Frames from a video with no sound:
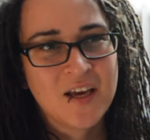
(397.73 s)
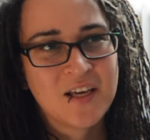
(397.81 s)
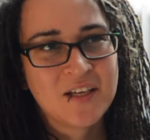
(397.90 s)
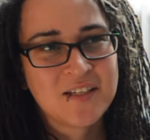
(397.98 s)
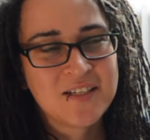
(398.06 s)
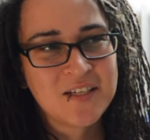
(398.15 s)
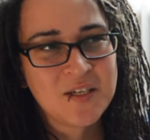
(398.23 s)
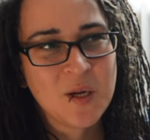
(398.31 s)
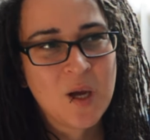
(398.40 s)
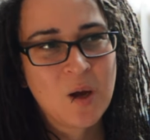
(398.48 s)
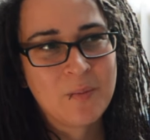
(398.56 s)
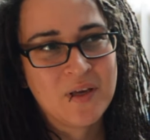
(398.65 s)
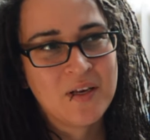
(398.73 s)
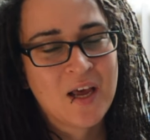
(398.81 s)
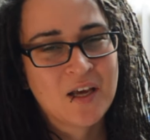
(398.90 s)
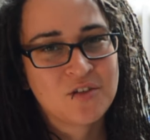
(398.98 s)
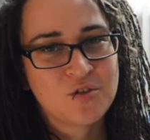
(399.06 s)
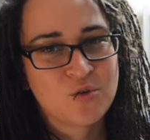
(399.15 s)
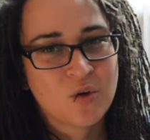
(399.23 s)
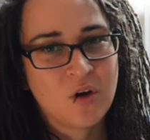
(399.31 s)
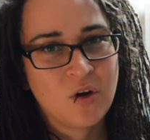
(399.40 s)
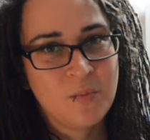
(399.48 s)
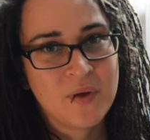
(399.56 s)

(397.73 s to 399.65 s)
it didn't come in as strong